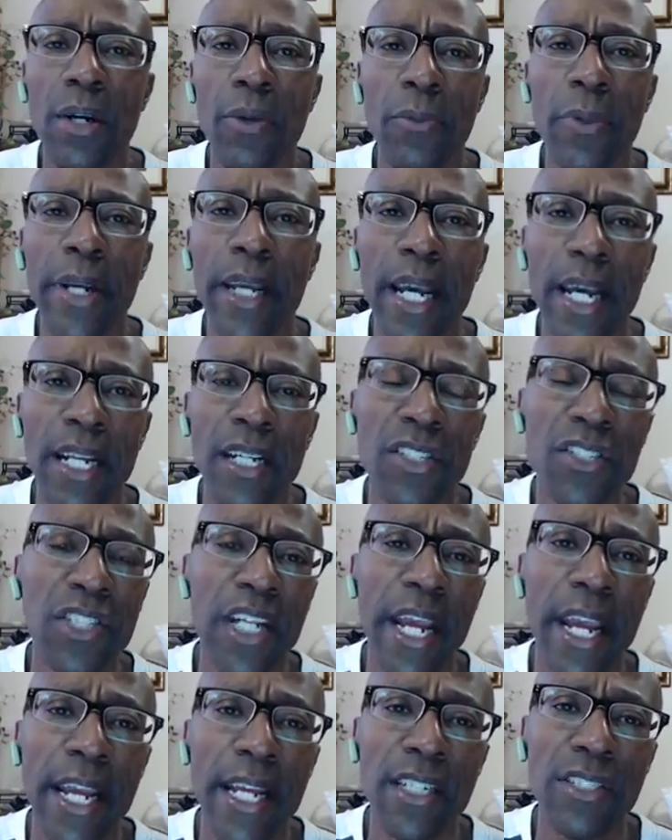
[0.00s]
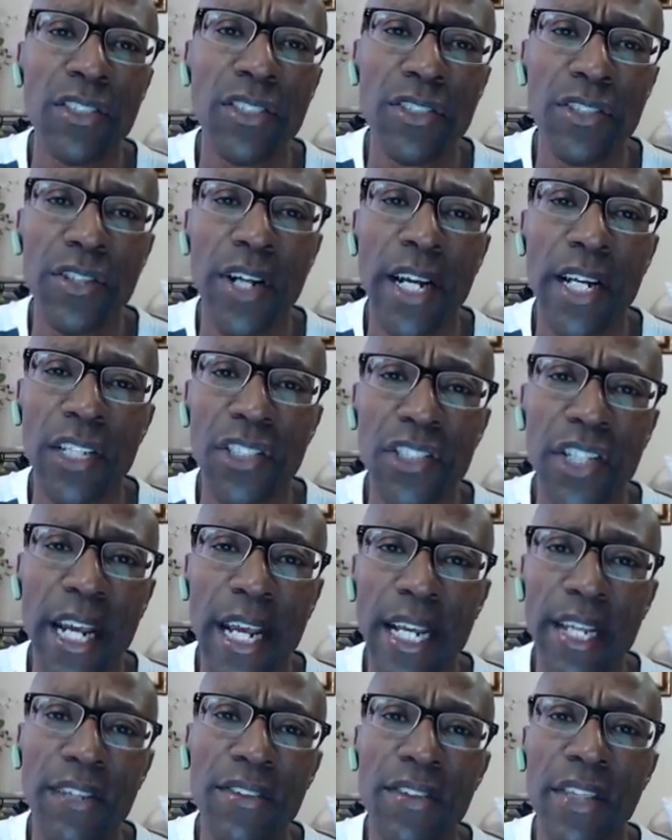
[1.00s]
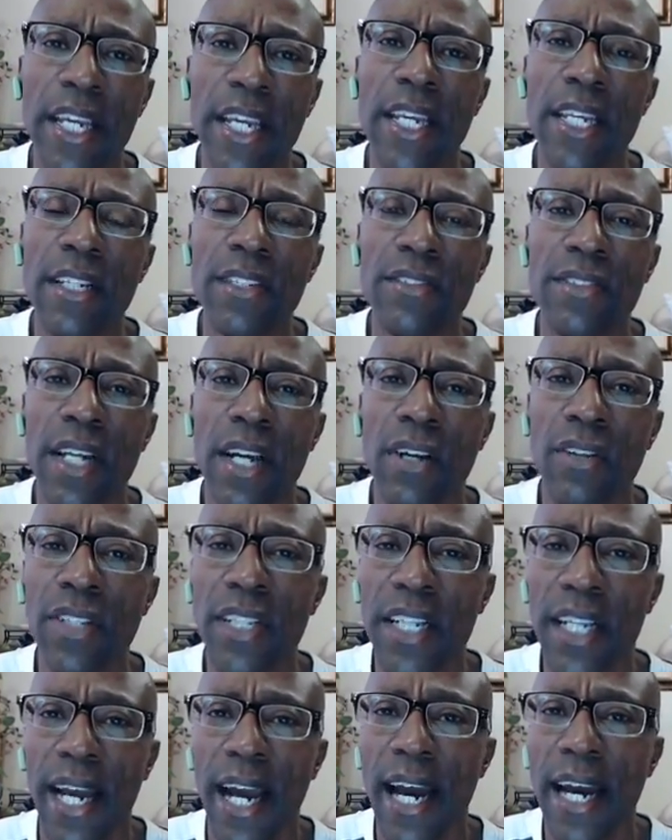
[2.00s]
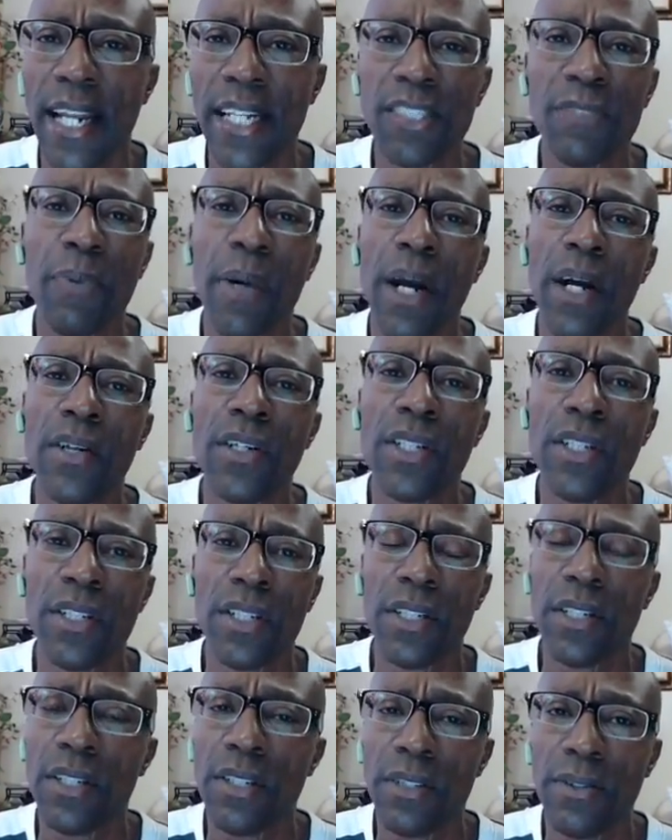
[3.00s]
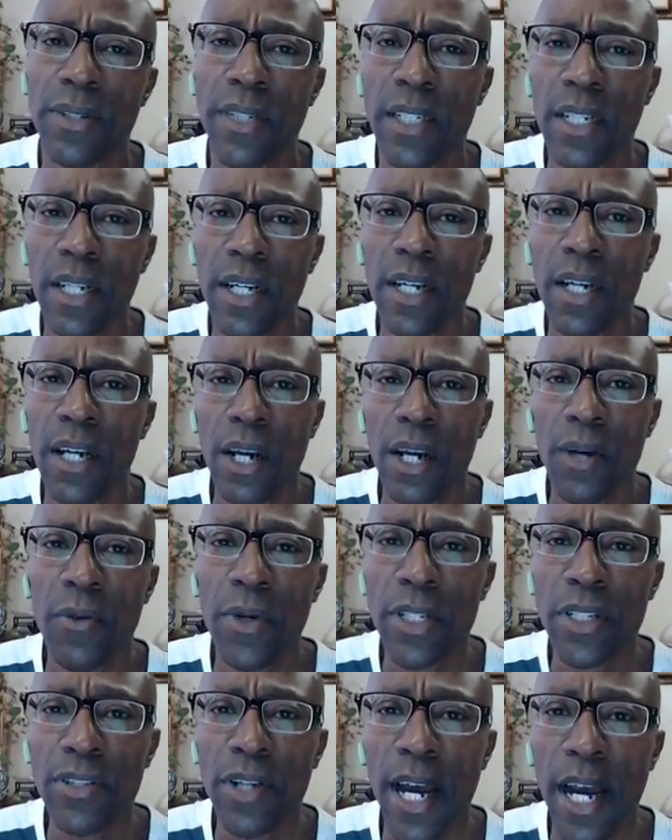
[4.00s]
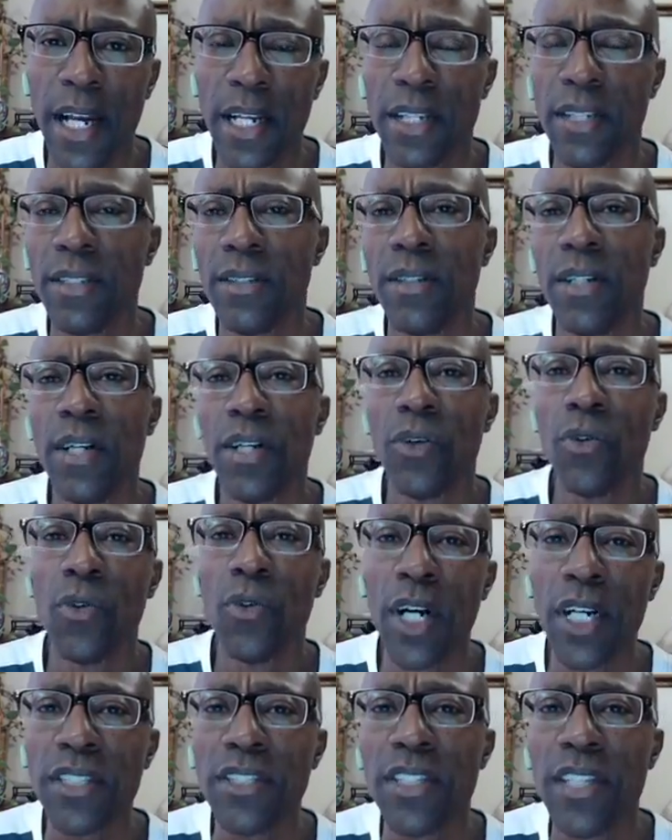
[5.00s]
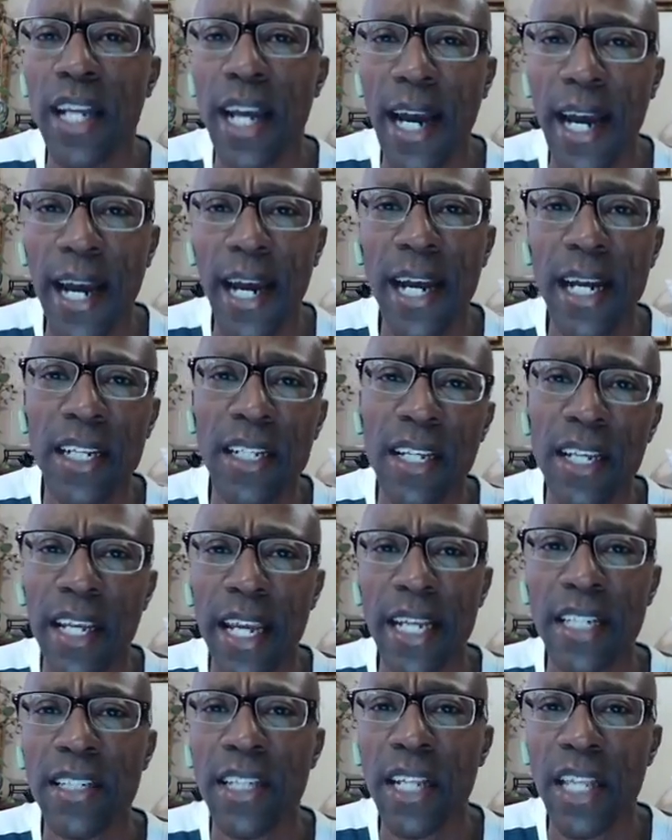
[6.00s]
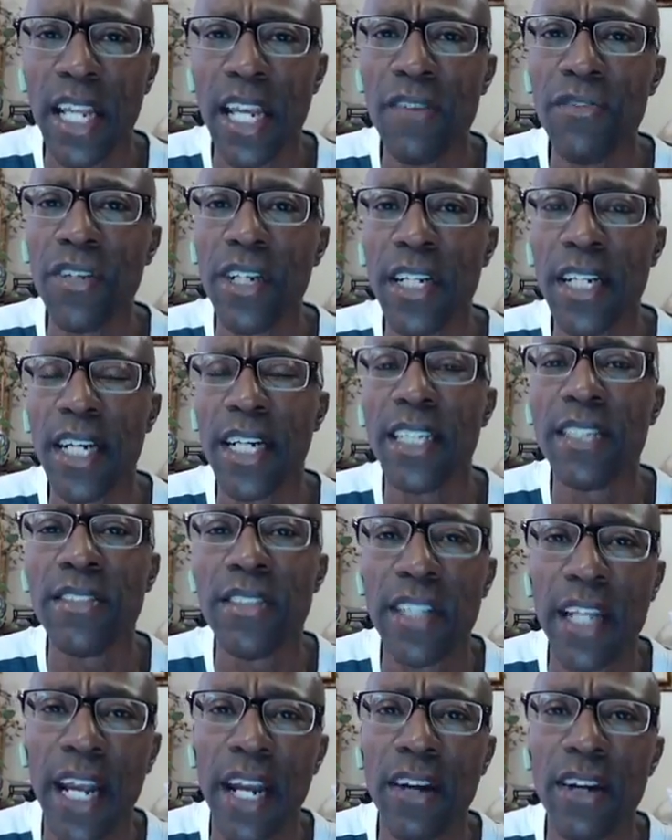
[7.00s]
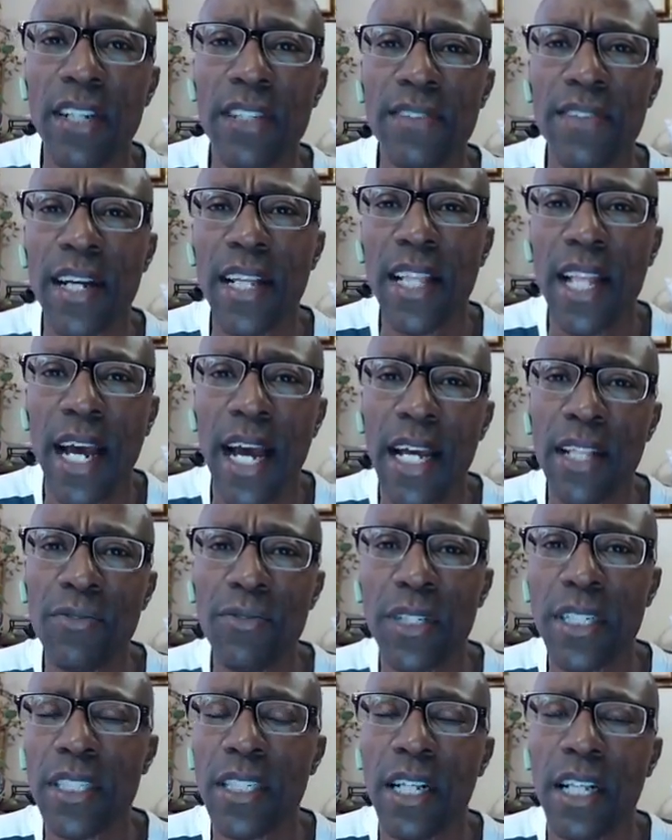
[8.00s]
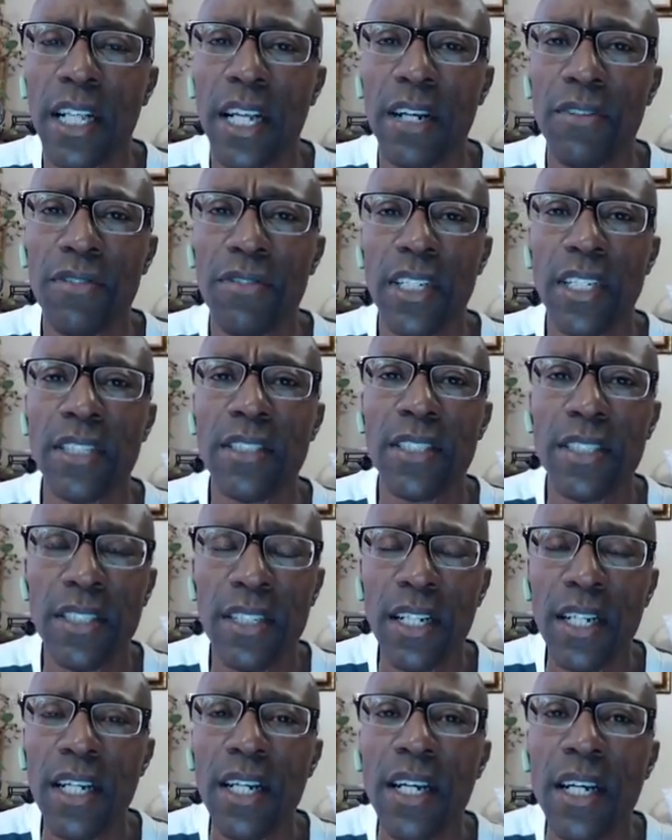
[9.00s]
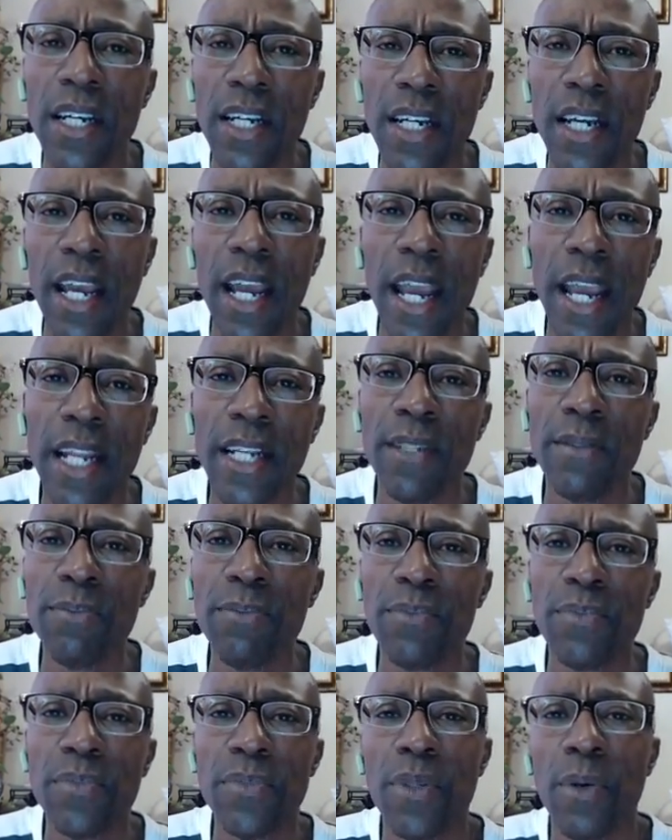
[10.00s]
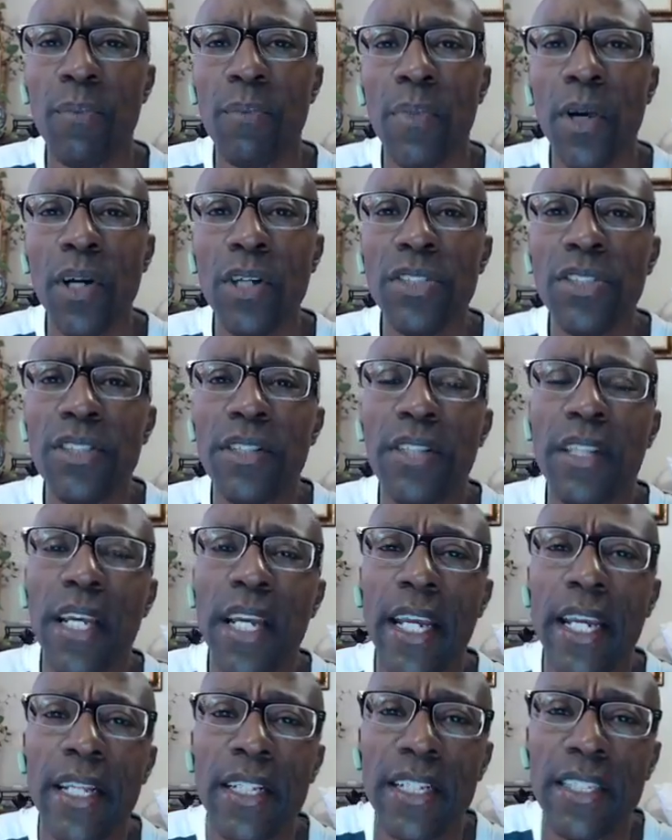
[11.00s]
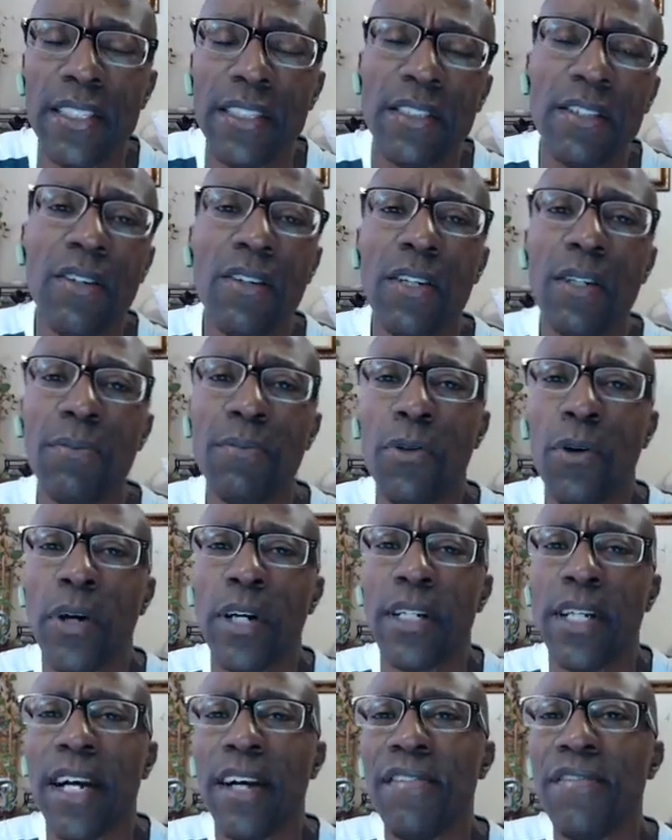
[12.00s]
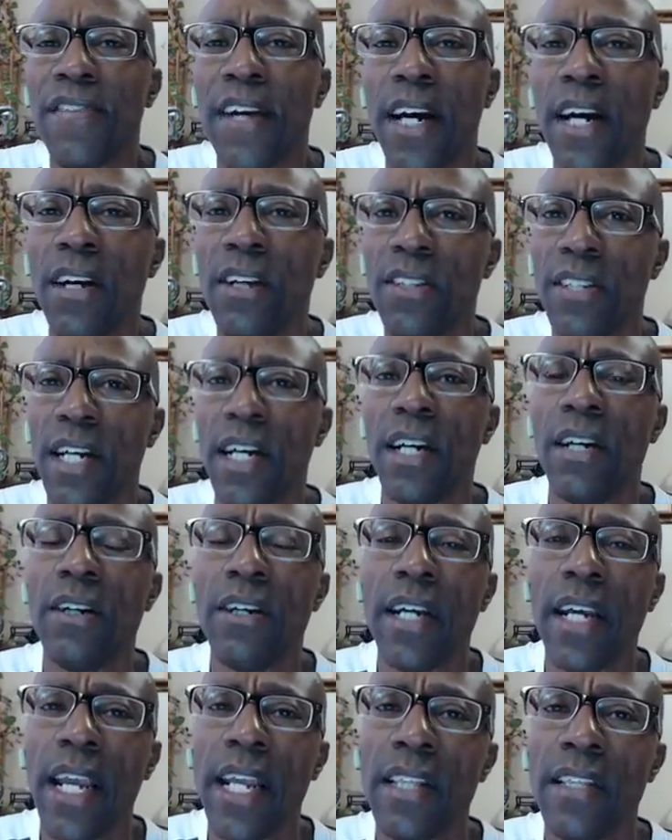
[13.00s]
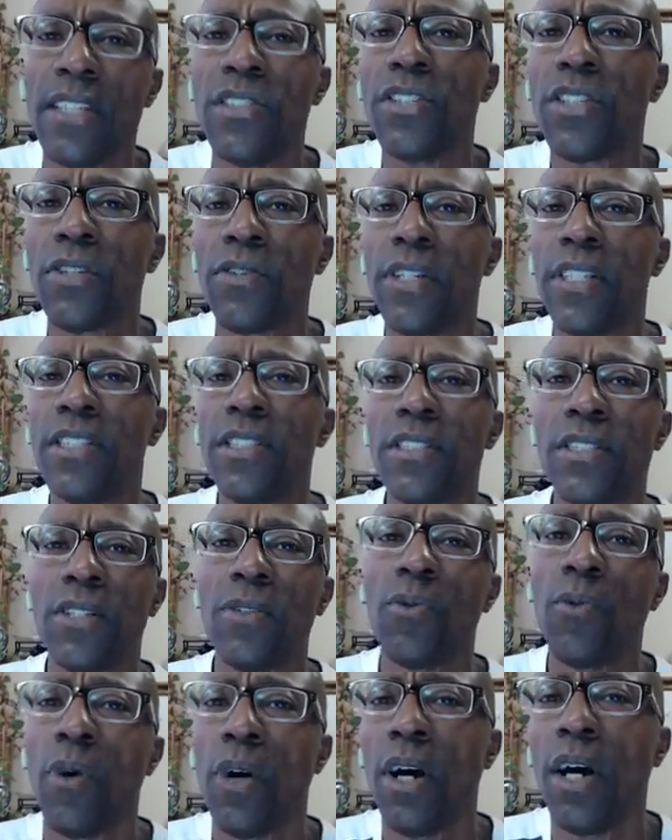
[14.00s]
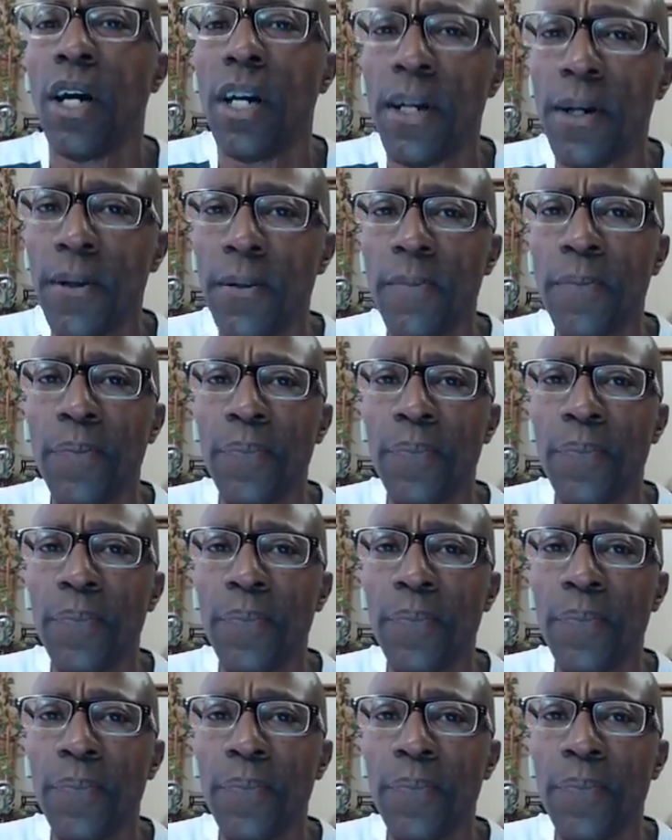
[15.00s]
We kind of change, trying to change things that only God has the power to do. We we try to rush God in delivering us in areas of our lives we need deliverance. And, and the, the most thing that's so important I found out in this Christian walk